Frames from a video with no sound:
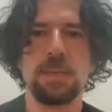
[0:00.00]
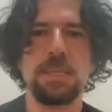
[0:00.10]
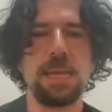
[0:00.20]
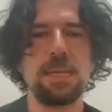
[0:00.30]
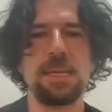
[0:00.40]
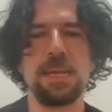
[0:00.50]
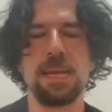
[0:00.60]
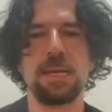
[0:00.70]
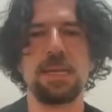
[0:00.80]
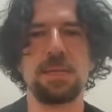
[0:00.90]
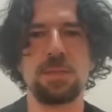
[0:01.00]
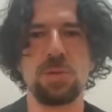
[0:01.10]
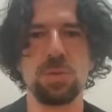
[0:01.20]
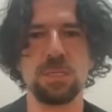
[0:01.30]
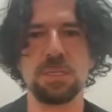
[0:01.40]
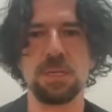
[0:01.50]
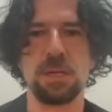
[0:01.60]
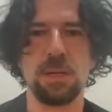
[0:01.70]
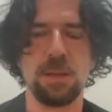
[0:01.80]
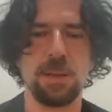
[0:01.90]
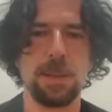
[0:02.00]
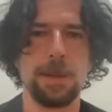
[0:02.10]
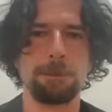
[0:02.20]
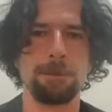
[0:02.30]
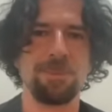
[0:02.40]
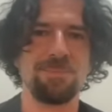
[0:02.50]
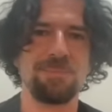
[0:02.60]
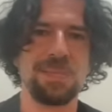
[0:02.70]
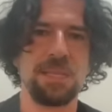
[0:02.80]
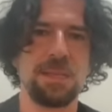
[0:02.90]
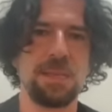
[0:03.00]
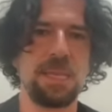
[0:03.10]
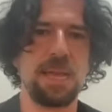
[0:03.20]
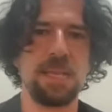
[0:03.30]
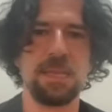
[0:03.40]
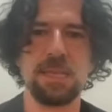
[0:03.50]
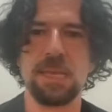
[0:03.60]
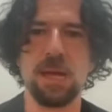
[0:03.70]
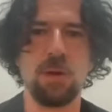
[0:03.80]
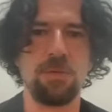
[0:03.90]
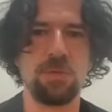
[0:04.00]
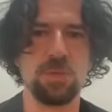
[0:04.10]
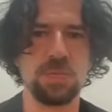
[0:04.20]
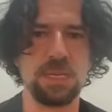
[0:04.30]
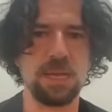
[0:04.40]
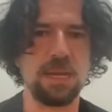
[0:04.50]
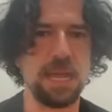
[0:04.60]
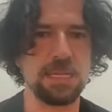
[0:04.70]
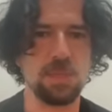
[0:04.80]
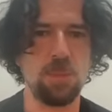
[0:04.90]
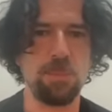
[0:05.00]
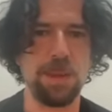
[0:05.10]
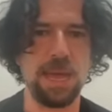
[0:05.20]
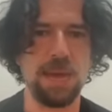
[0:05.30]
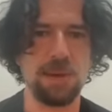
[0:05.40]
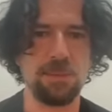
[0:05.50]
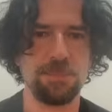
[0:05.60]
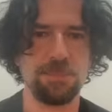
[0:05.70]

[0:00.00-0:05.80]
Then here it used the idea of using lex compare,